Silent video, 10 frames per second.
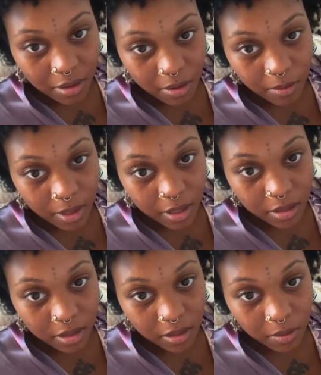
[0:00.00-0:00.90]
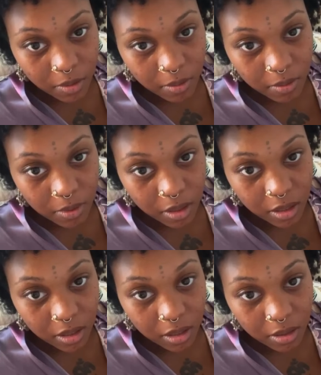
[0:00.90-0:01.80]
Otherwise, they will
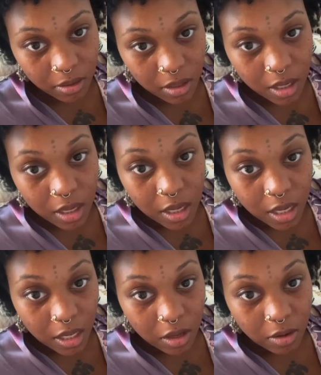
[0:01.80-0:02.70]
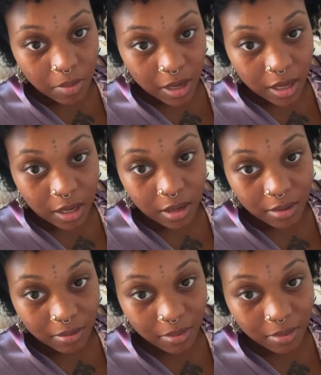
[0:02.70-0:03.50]
be in your bed.